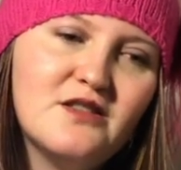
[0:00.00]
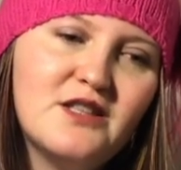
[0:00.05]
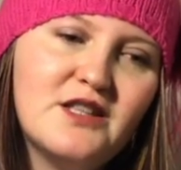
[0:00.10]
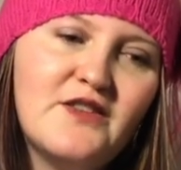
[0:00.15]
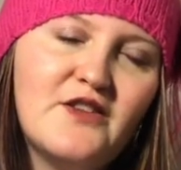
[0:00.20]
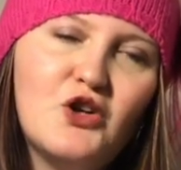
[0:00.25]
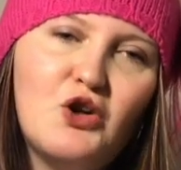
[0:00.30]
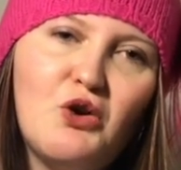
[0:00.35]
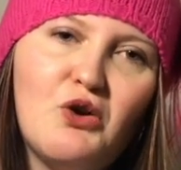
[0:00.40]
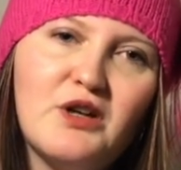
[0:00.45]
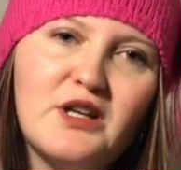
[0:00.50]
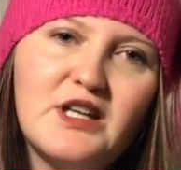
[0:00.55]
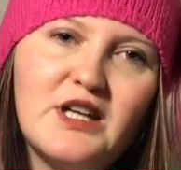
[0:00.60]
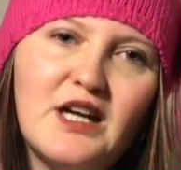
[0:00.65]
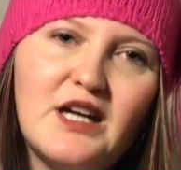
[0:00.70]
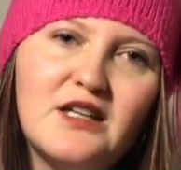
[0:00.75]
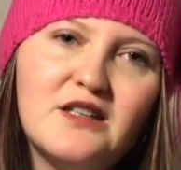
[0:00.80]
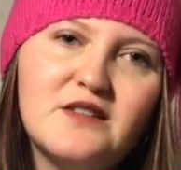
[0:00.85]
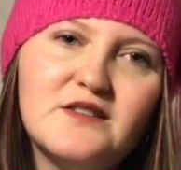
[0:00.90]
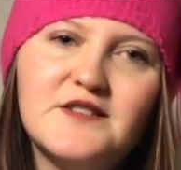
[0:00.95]
in the early
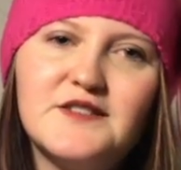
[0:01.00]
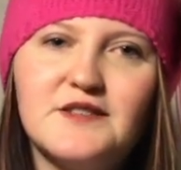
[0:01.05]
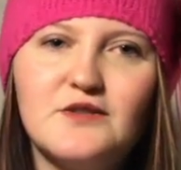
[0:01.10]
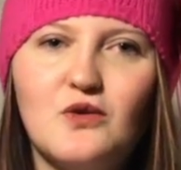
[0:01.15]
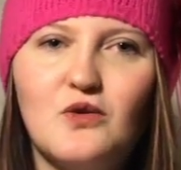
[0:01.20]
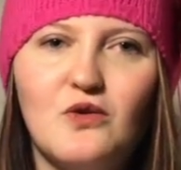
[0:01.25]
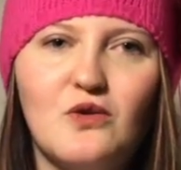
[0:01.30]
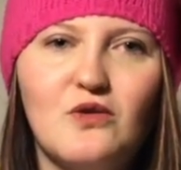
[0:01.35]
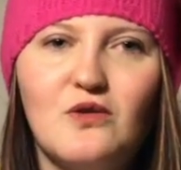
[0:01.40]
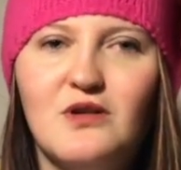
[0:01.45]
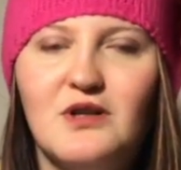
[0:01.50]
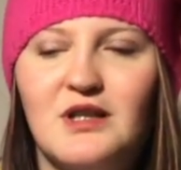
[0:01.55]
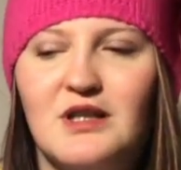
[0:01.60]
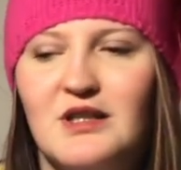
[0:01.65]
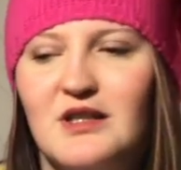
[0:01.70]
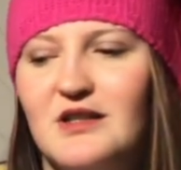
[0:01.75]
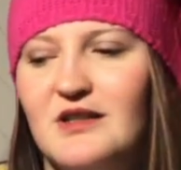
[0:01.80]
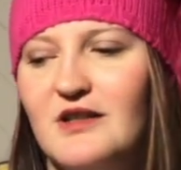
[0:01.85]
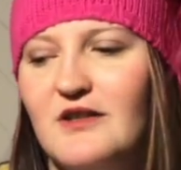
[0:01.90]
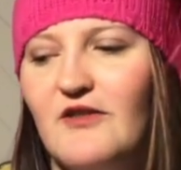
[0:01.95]
days, or
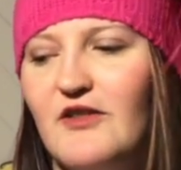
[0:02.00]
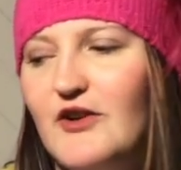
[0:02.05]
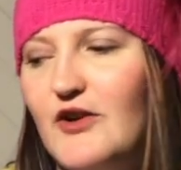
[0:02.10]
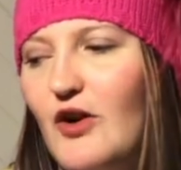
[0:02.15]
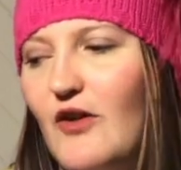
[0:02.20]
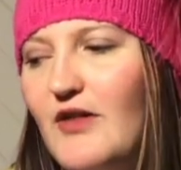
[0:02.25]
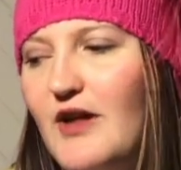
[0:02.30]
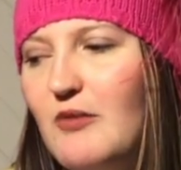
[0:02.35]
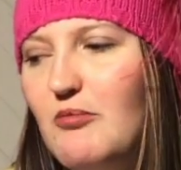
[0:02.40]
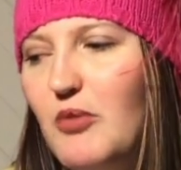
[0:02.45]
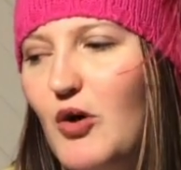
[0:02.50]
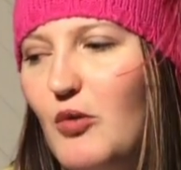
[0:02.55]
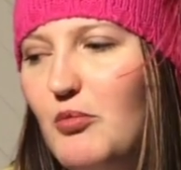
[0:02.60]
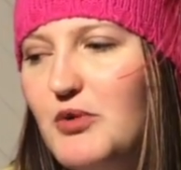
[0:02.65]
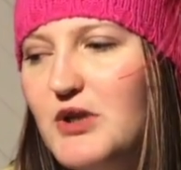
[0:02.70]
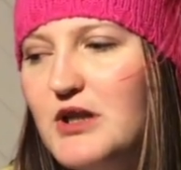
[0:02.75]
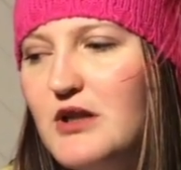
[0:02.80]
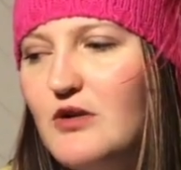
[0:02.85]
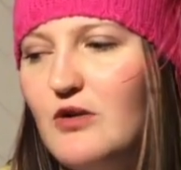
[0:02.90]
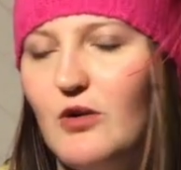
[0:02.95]
if they're not that
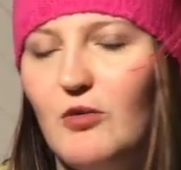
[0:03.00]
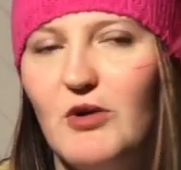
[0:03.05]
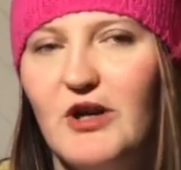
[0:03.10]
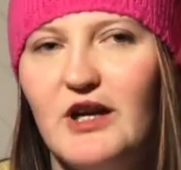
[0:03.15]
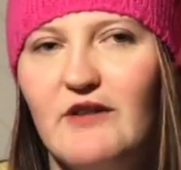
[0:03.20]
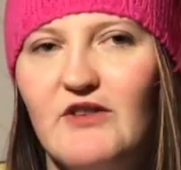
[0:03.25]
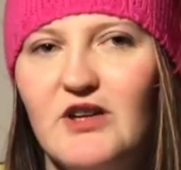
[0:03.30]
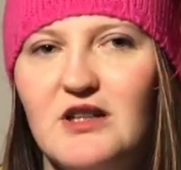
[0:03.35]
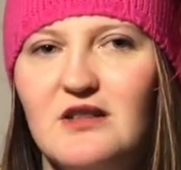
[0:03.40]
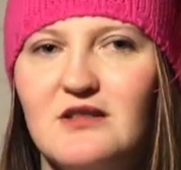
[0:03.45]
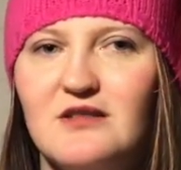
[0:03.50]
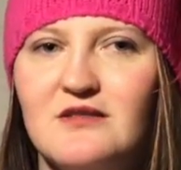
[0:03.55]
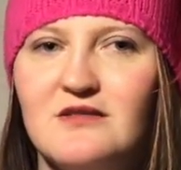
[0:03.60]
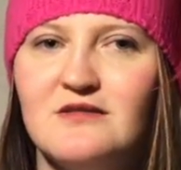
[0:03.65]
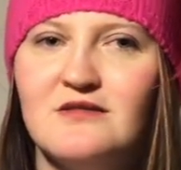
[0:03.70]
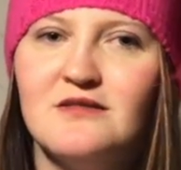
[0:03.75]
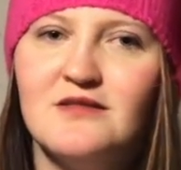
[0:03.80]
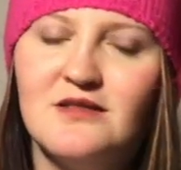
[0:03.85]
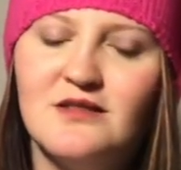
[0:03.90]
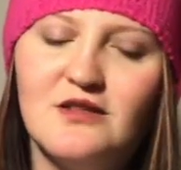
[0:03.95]
popular or whatever,
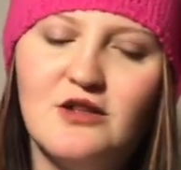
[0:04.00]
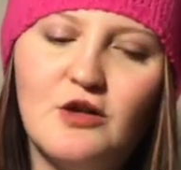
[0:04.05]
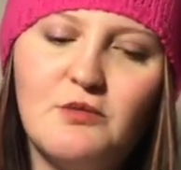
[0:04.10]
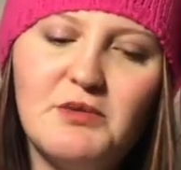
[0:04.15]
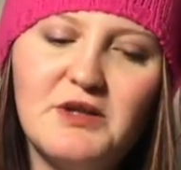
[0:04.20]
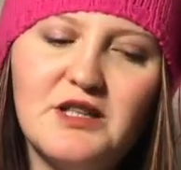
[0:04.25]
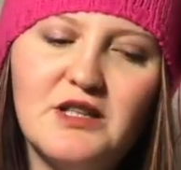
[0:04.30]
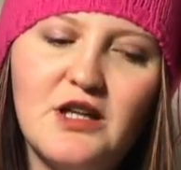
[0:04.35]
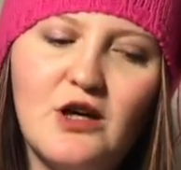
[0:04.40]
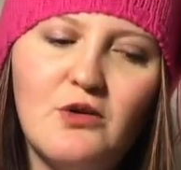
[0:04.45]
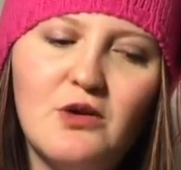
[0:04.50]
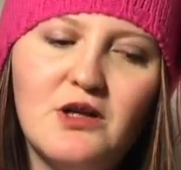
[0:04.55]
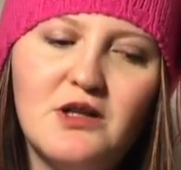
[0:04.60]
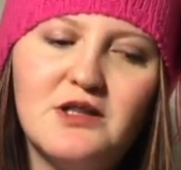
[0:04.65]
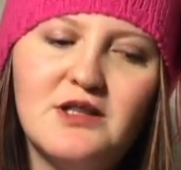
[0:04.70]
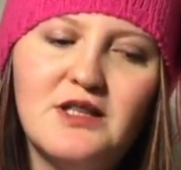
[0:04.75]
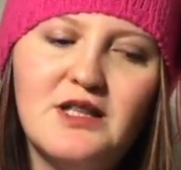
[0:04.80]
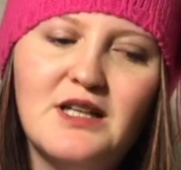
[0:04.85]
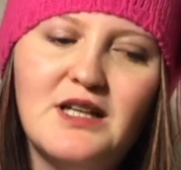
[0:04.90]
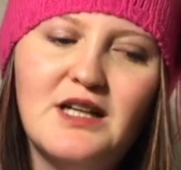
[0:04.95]
are a bit lower.